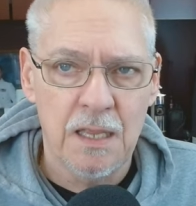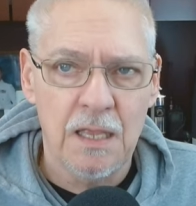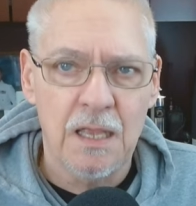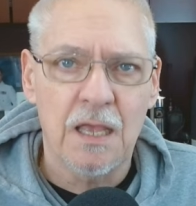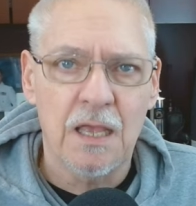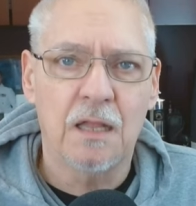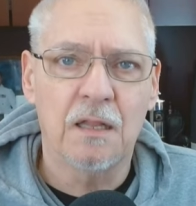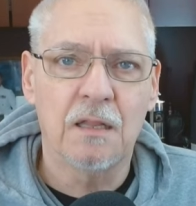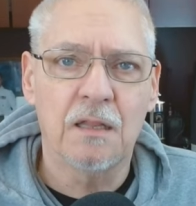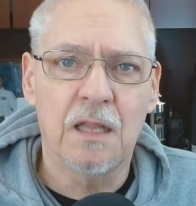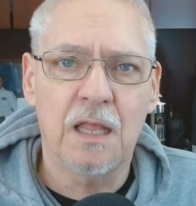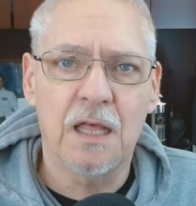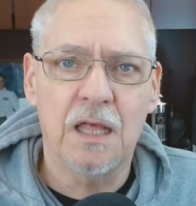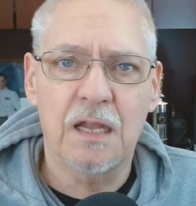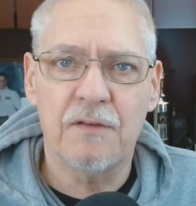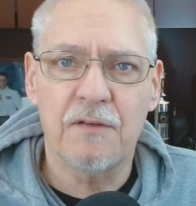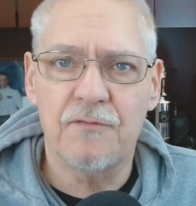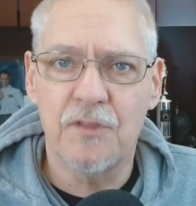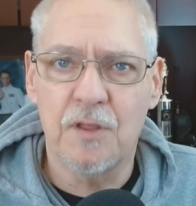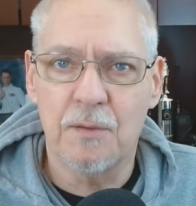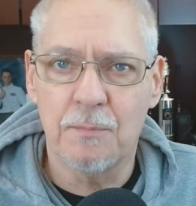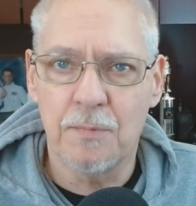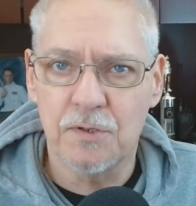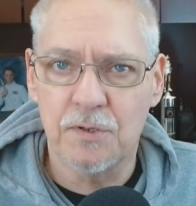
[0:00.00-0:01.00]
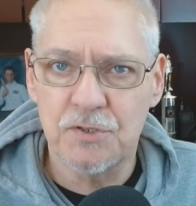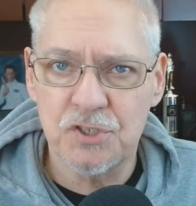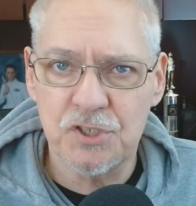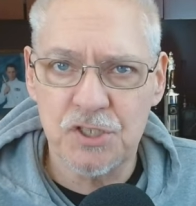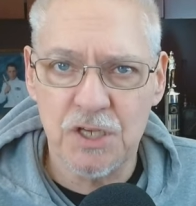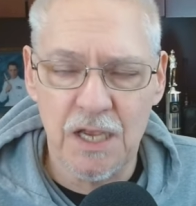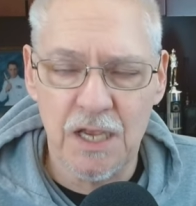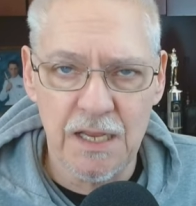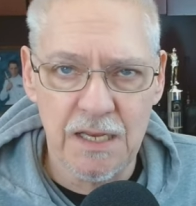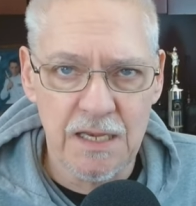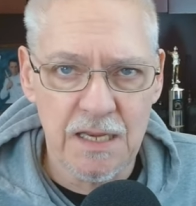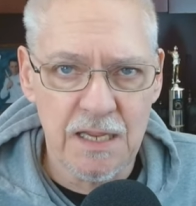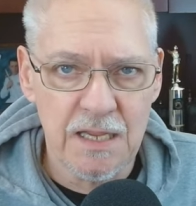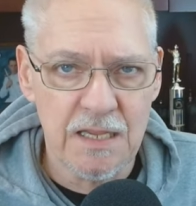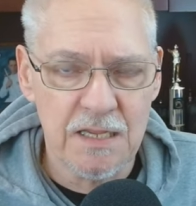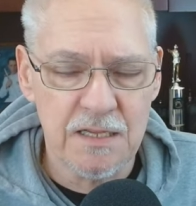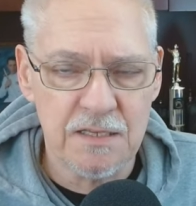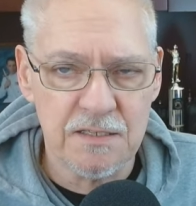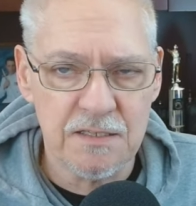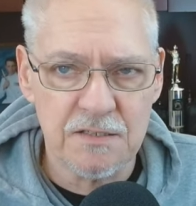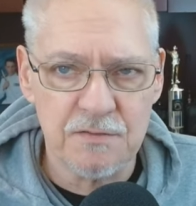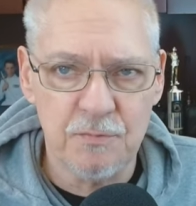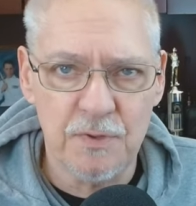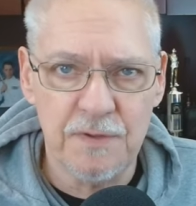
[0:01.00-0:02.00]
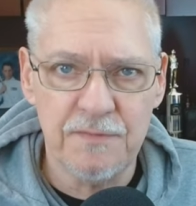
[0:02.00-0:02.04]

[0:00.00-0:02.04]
A lot of them are Chinese.